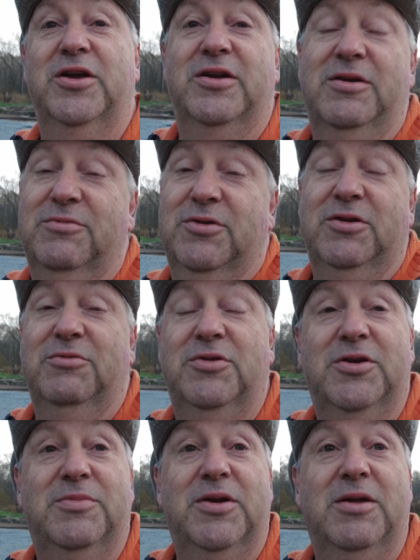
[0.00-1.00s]
and I really
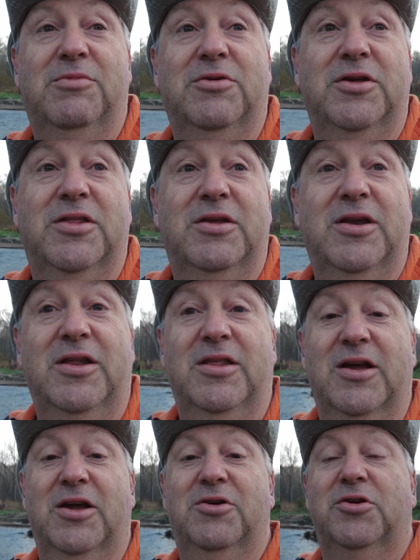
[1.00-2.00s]
wouldn't have been able to
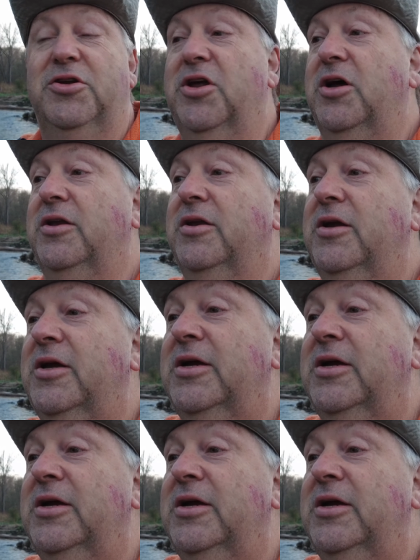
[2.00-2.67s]
anything I could have done.